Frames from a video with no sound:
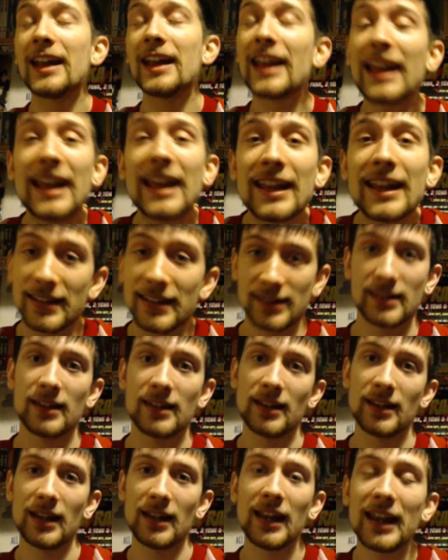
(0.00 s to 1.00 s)
is
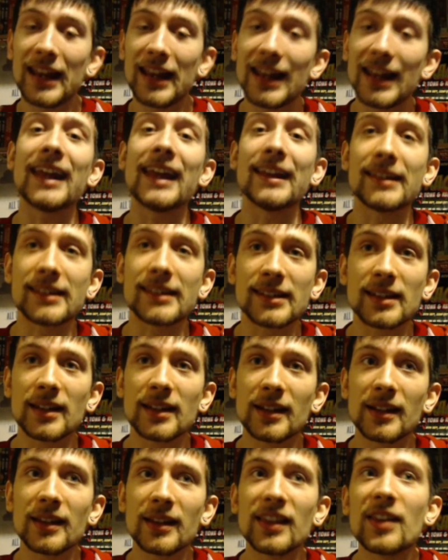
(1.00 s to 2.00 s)

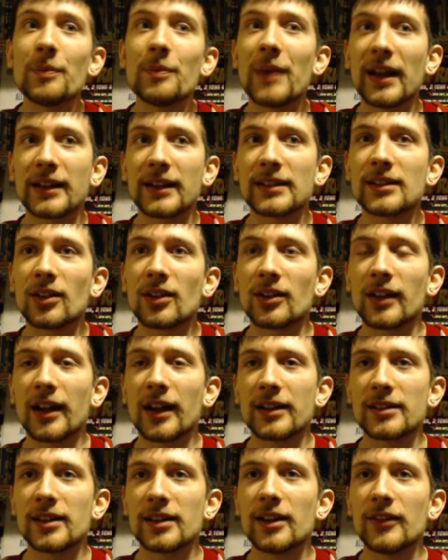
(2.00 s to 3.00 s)
the best online
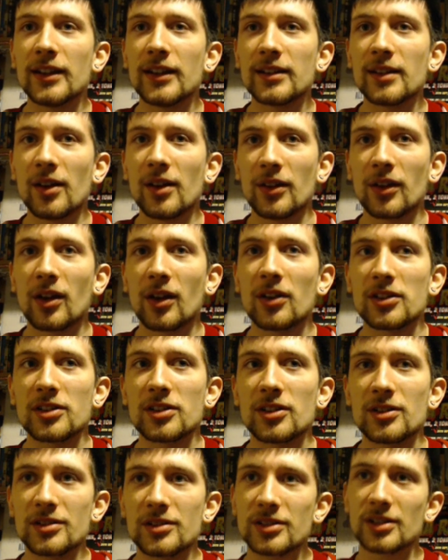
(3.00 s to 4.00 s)
service on the
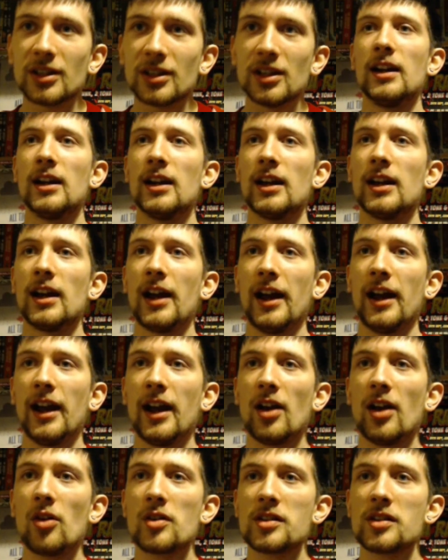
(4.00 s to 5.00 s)
consoles. And
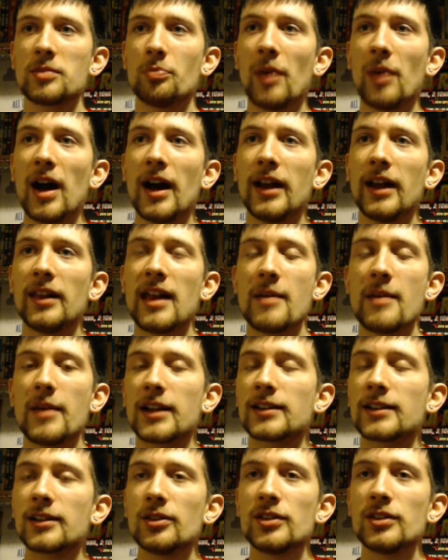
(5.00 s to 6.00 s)
I always buy them
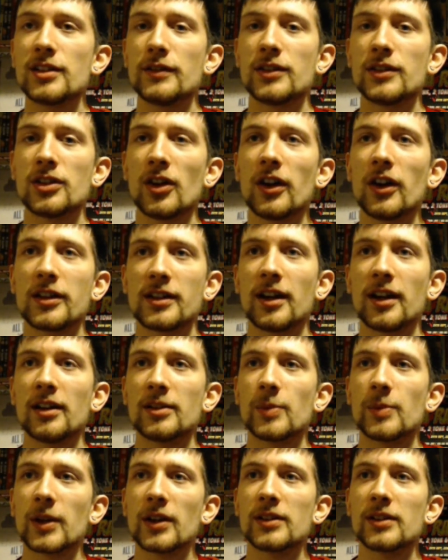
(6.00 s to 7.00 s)
exclusive Sony
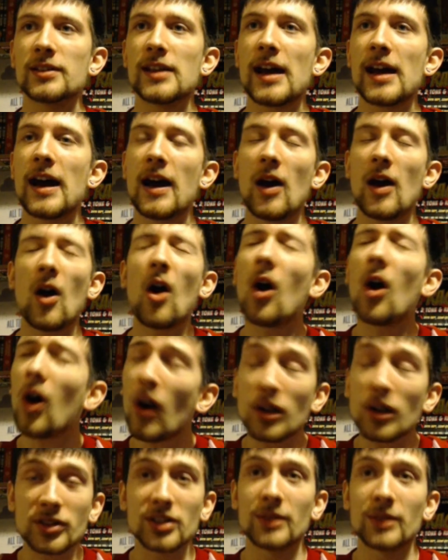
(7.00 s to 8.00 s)
titles because they are
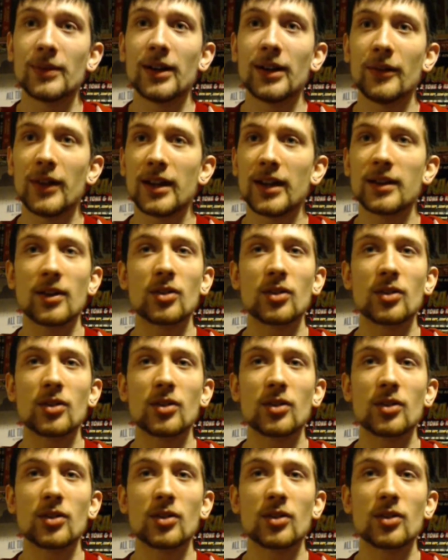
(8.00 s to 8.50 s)
awesome. I mean,